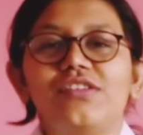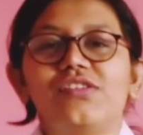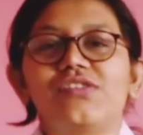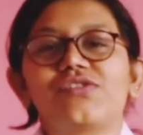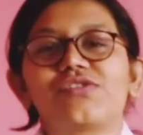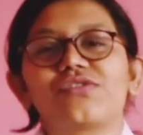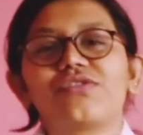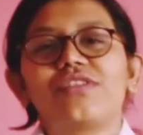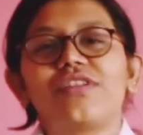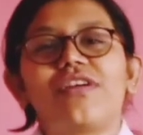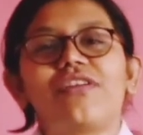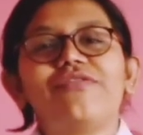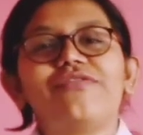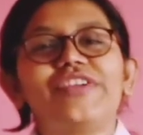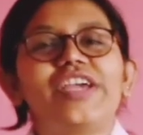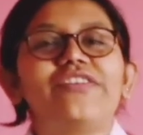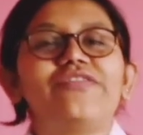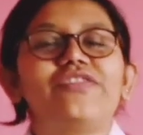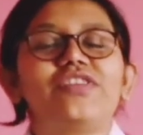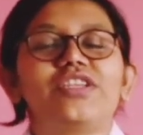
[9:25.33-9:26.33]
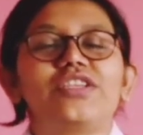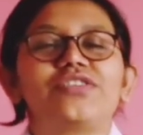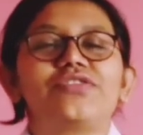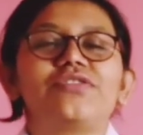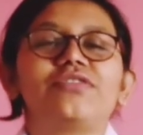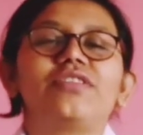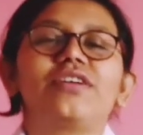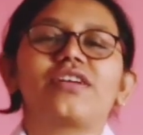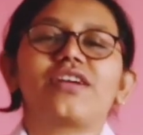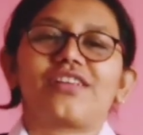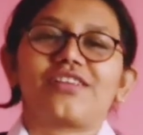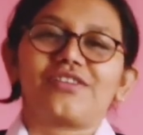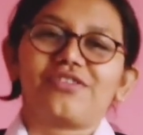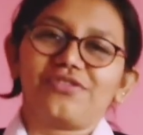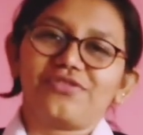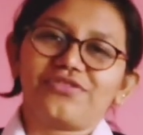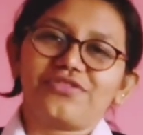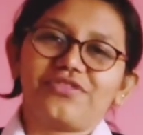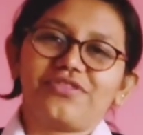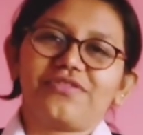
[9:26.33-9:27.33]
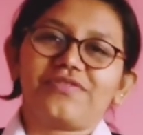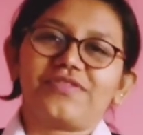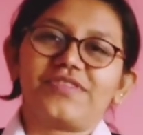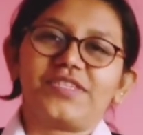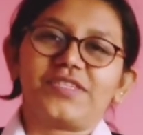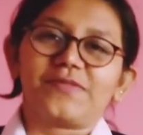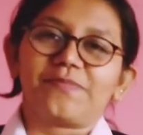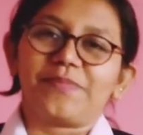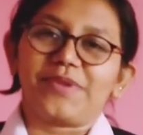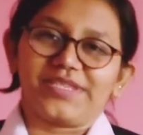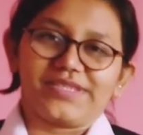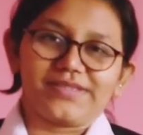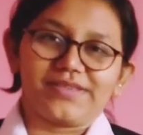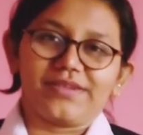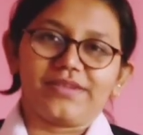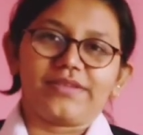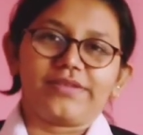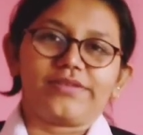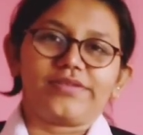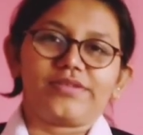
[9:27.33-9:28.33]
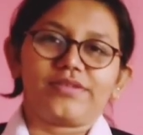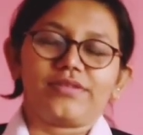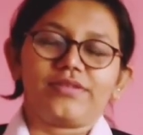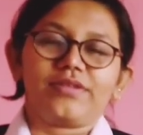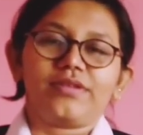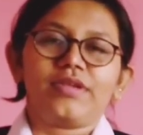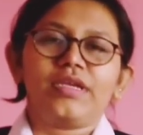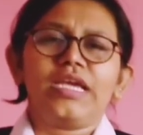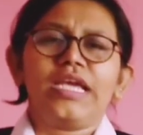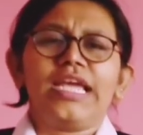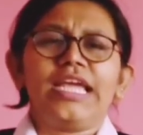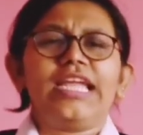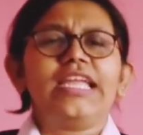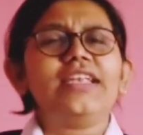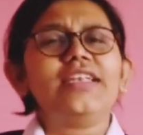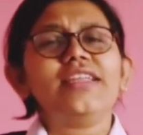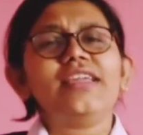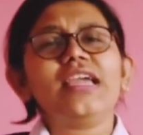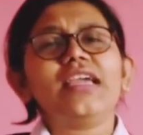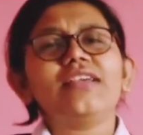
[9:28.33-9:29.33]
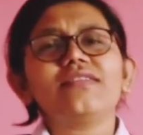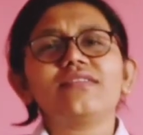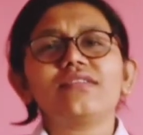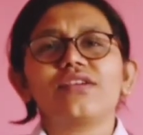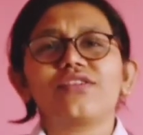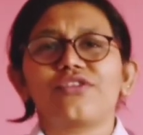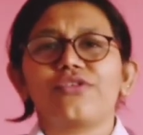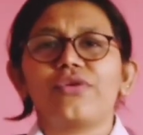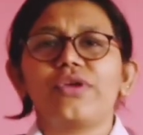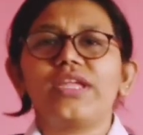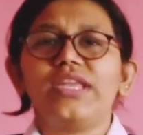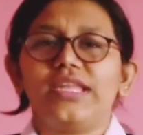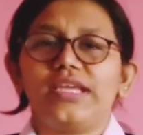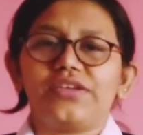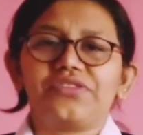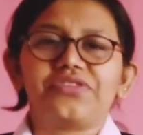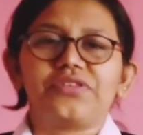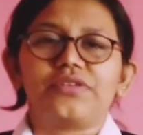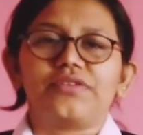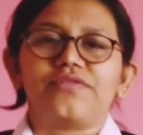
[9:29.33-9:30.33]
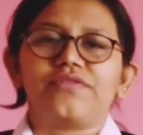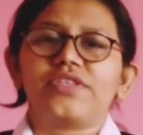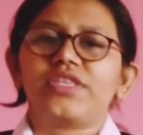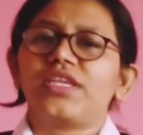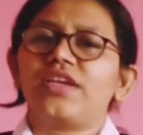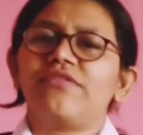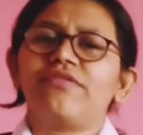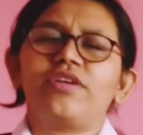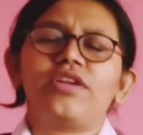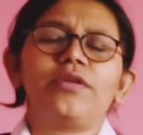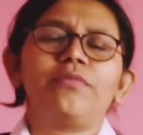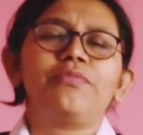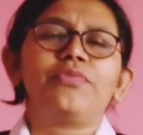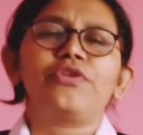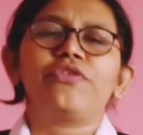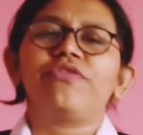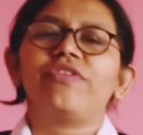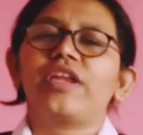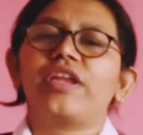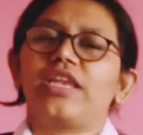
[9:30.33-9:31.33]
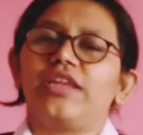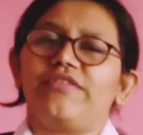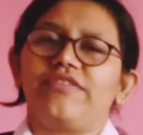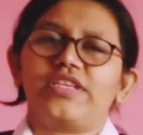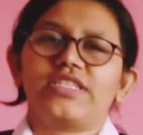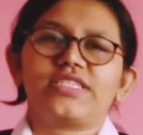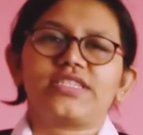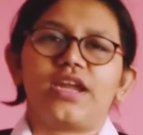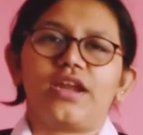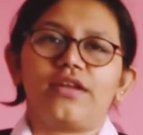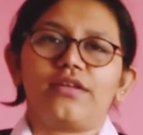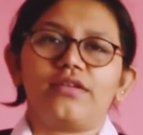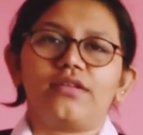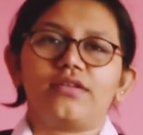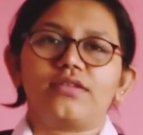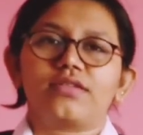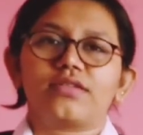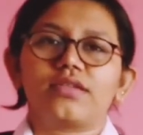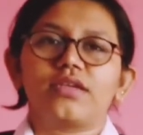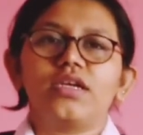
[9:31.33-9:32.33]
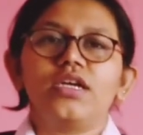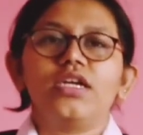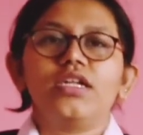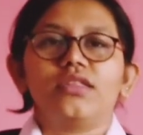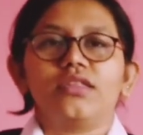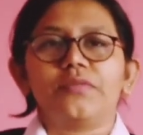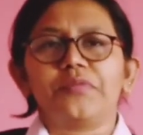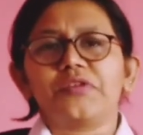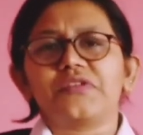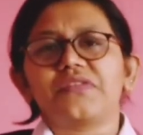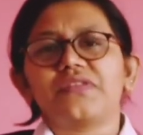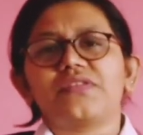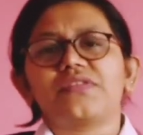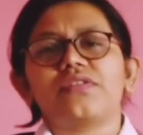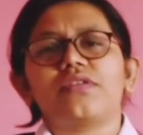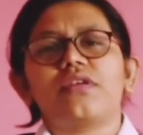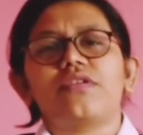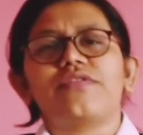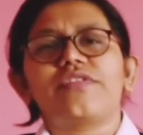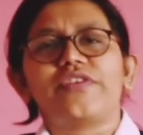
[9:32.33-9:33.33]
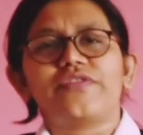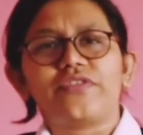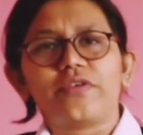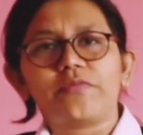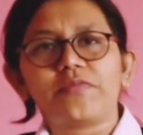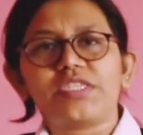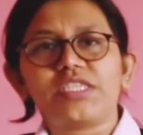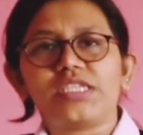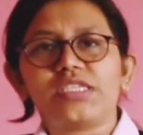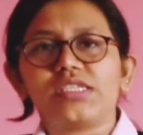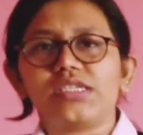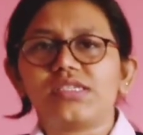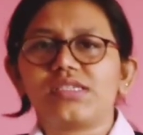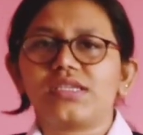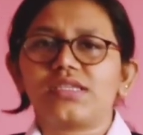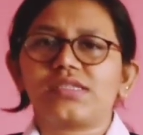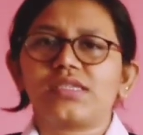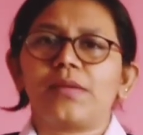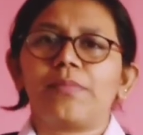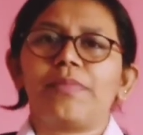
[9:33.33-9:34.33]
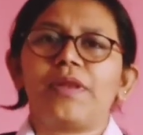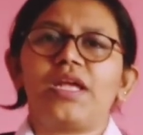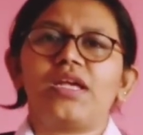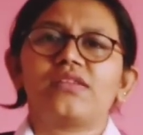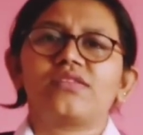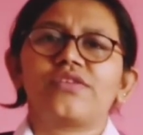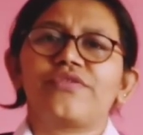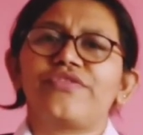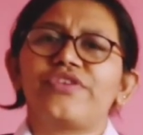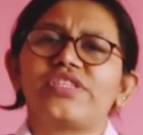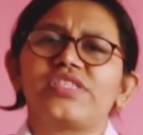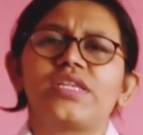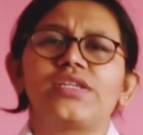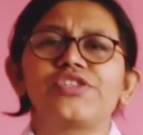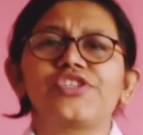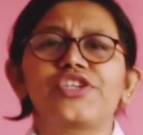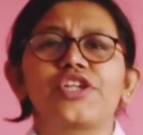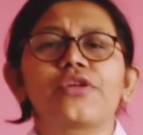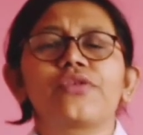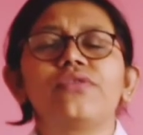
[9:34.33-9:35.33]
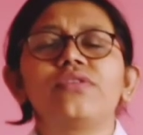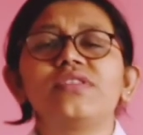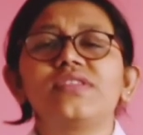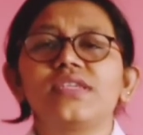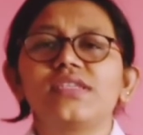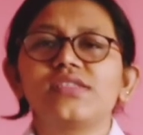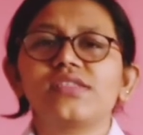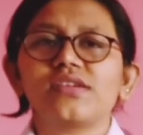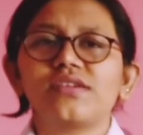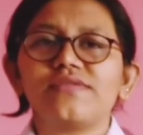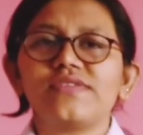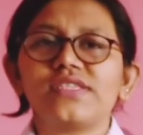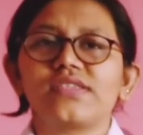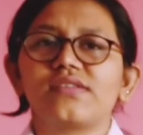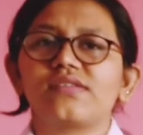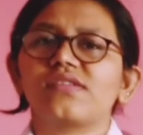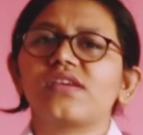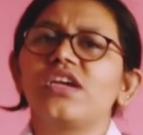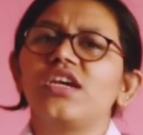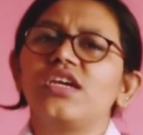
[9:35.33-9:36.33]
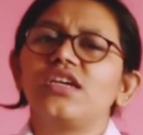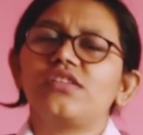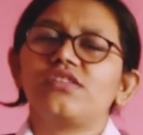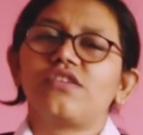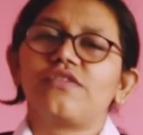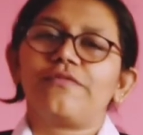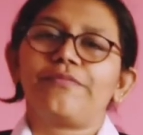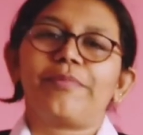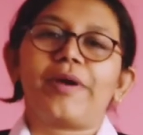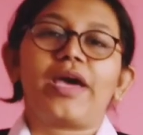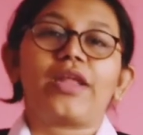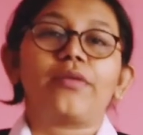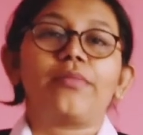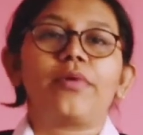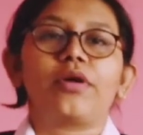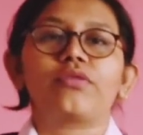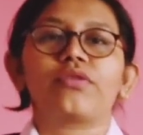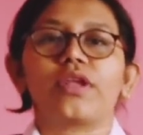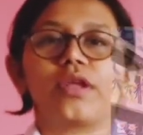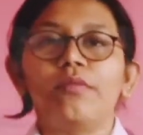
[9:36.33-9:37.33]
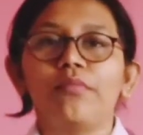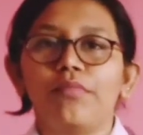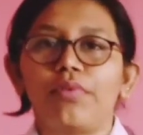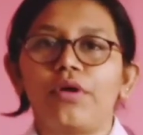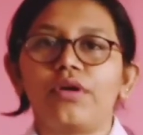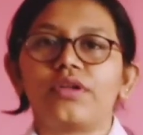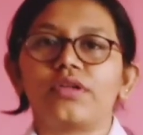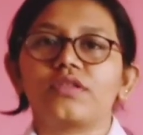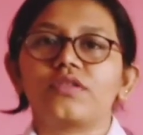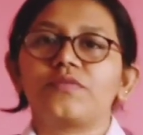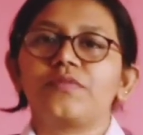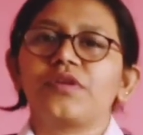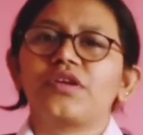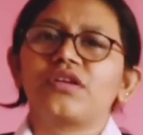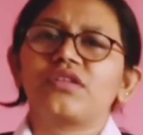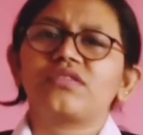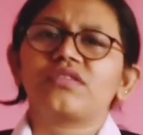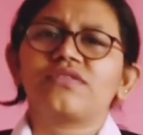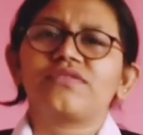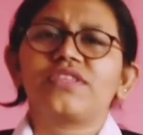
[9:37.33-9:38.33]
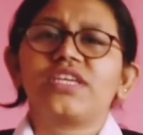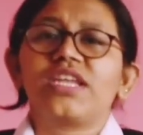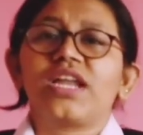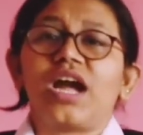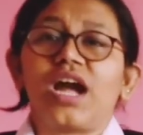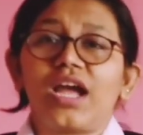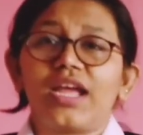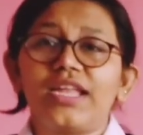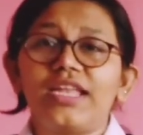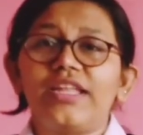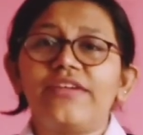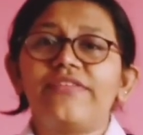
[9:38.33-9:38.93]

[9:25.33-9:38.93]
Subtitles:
So now we have reached to the conclusion of this presentation. India is a growing nation with ever-improving living standards. The position of FMCGs as suppliers of essential goods and services is of paramount importance because of their high